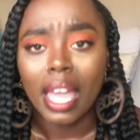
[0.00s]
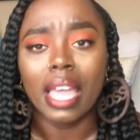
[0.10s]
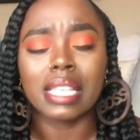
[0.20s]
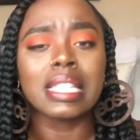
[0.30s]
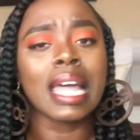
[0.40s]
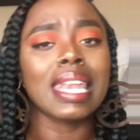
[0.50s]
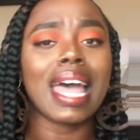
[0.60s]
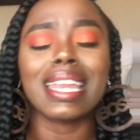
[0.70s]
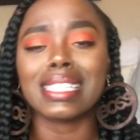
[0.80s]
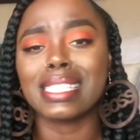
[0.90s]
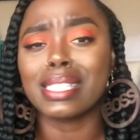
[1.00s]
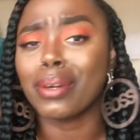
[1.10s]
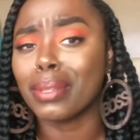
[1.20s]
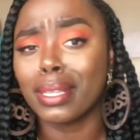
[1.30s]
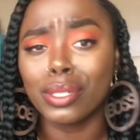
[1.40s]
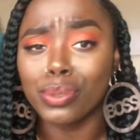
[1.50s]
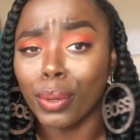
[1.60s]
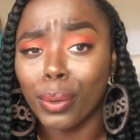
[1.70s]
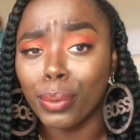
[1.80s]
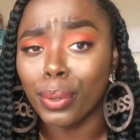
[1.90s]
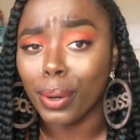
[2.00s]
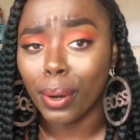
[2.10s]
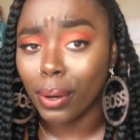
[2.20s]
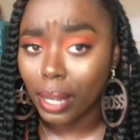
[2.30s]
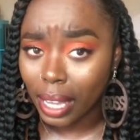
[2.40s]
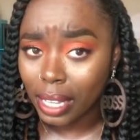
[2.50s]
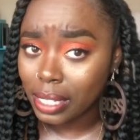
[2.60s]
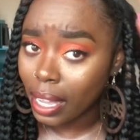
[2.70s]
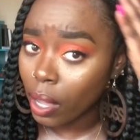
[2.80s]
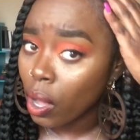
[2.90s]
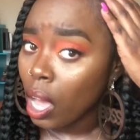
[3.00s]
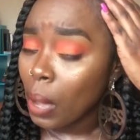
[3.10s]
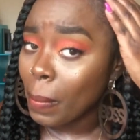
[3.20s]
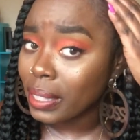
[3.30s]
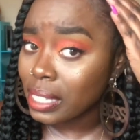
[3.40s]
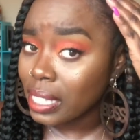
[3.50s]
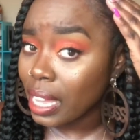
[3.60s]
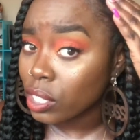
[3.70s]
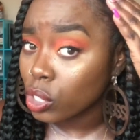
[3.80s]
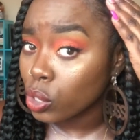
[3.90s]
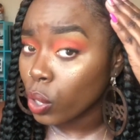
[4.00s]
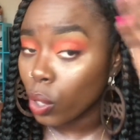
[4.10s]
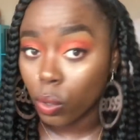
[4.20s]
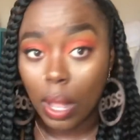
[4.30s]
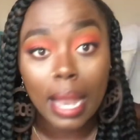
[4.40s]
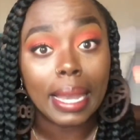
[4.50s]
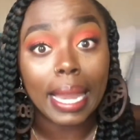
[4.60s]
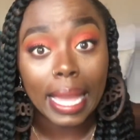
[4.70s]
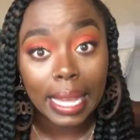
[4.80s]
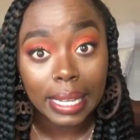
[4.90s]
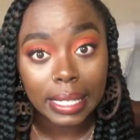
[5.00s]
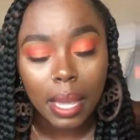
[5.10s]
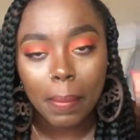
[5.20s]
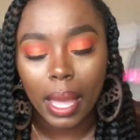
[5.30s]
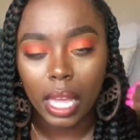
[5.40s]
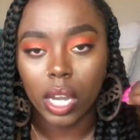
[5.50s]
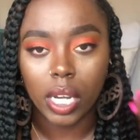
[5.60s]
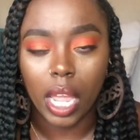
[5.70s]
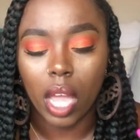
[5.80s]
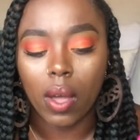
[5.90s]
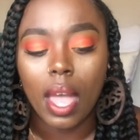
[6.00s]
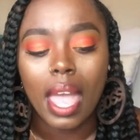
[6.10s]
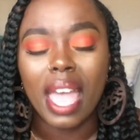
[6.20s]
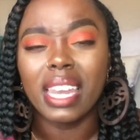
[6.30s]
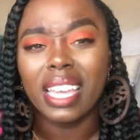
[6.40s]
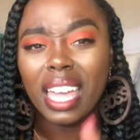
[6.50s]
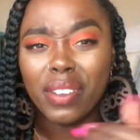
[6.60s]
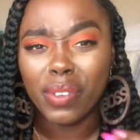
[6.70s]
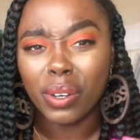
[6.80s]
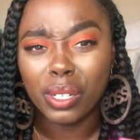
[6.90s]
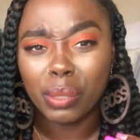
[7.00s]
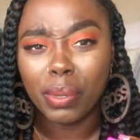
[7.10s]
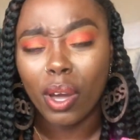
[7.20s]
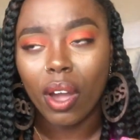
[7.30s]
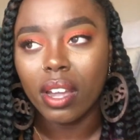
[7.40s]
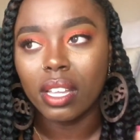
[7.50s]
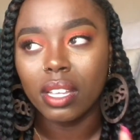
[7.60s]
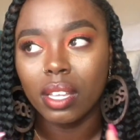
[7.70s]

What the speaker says: It's not necessarily controlled or laid down, but this edge control laid my hair down, and it kind of felt a little bit hard.